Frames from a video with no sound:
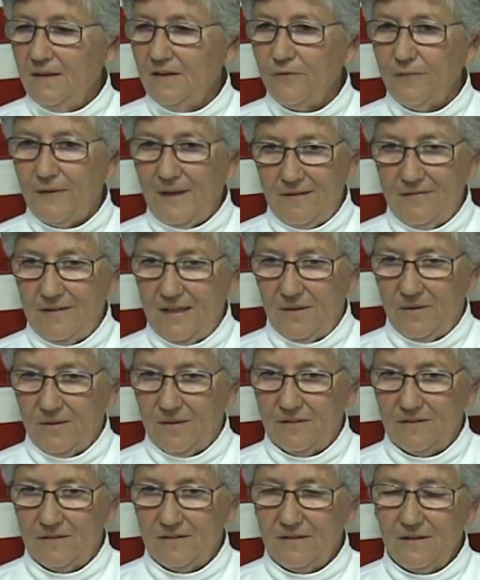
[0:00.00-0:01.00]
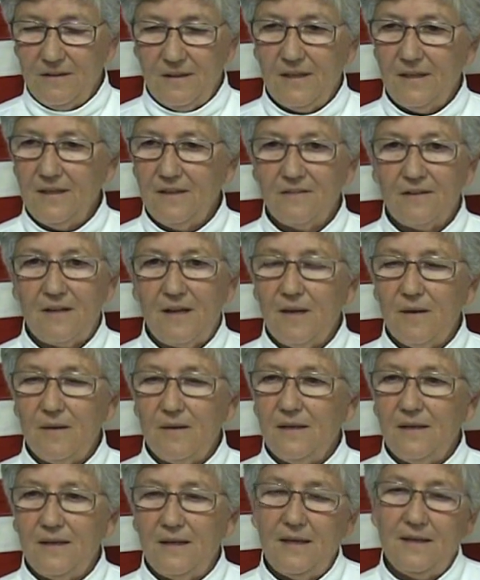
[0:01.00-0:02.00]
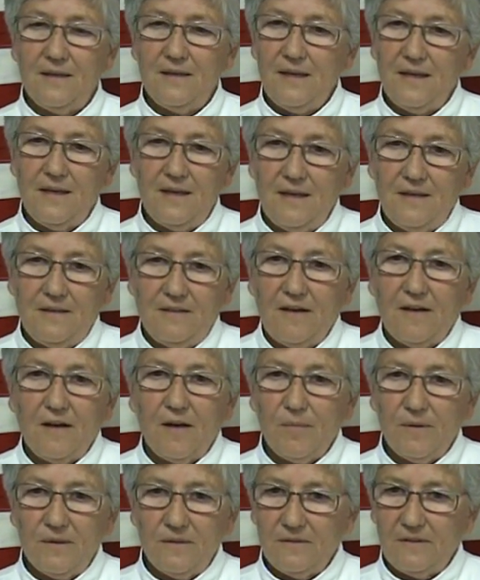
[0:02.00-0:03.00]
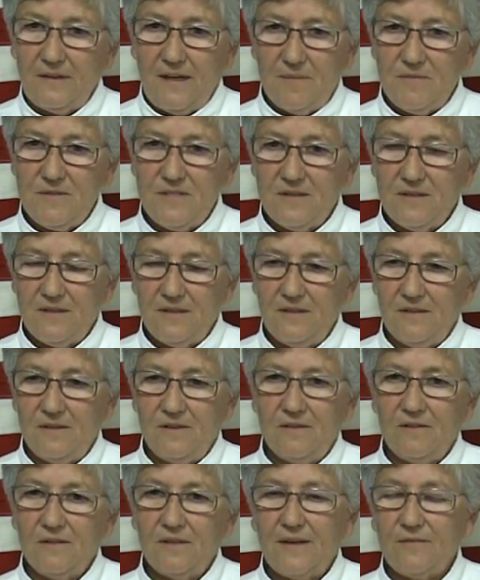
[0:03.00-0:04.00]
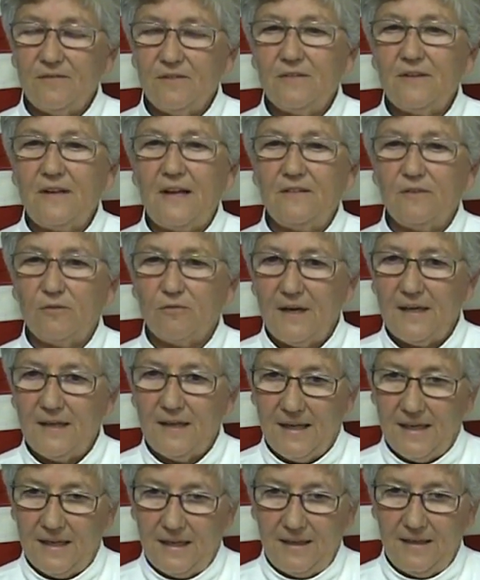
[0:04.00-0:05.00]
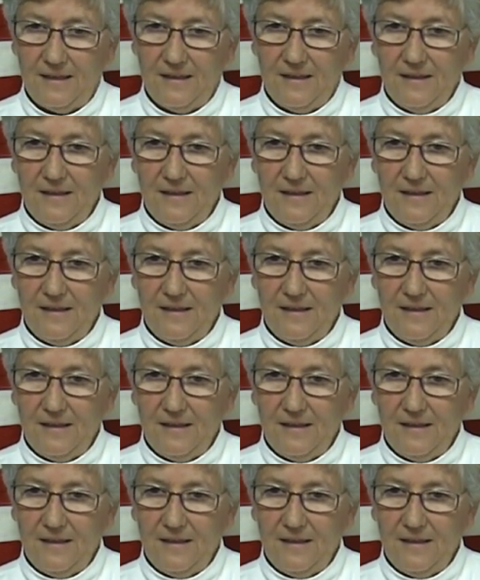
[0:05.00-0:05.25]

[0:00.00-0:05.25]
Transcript: is five hours. Sure. Okay. And it's uh, and, and and at terrible times of uh, the, you know you'd have to take the red eye,